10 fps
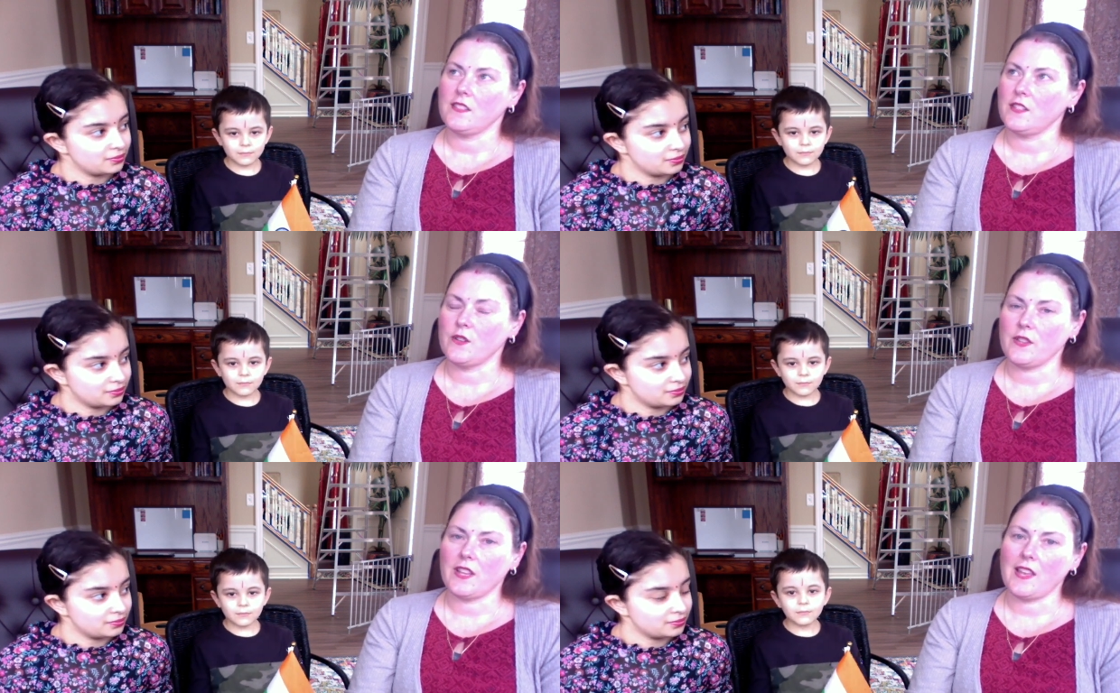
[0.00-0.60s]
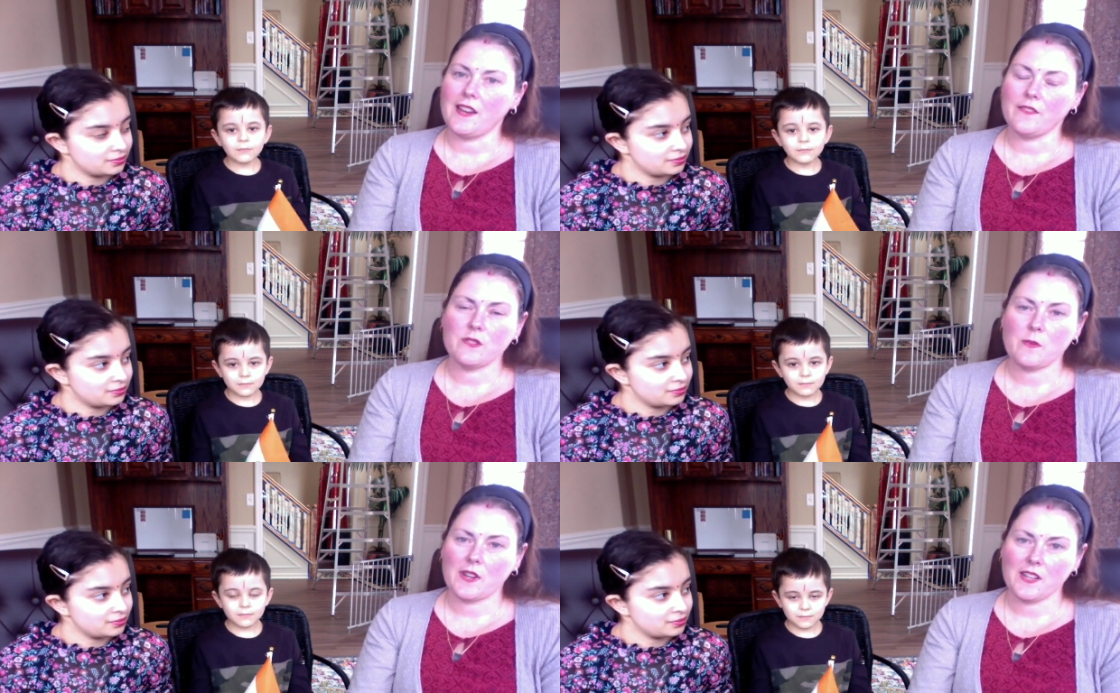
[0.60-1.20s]
Speaker 1: you know, they let
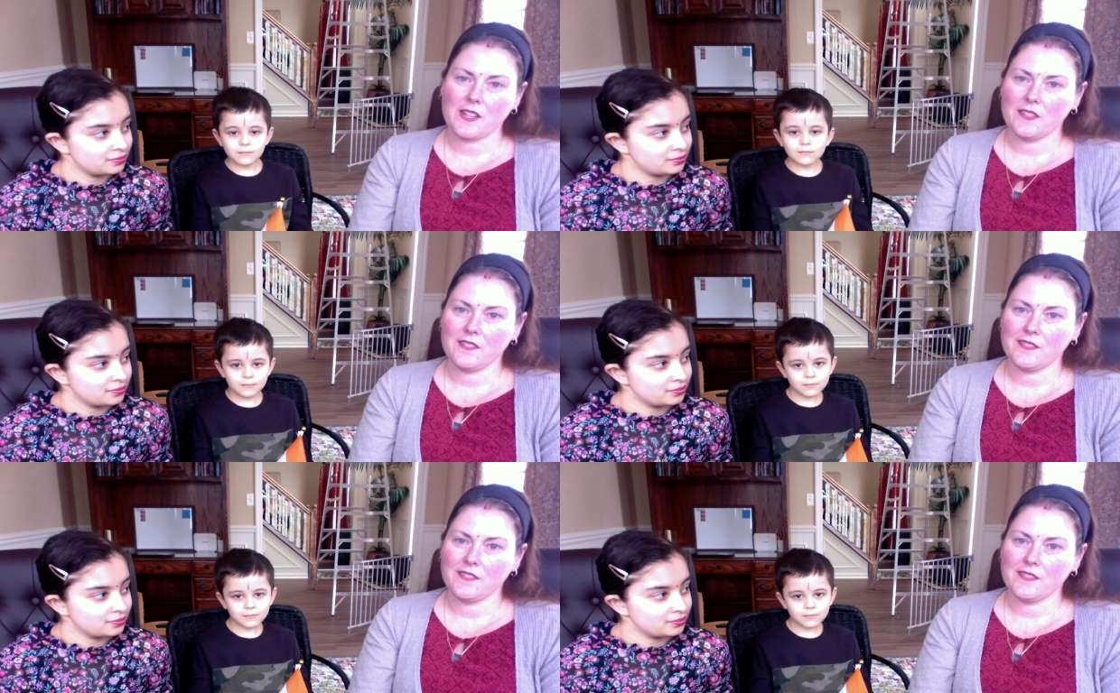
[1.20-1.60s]
everybody in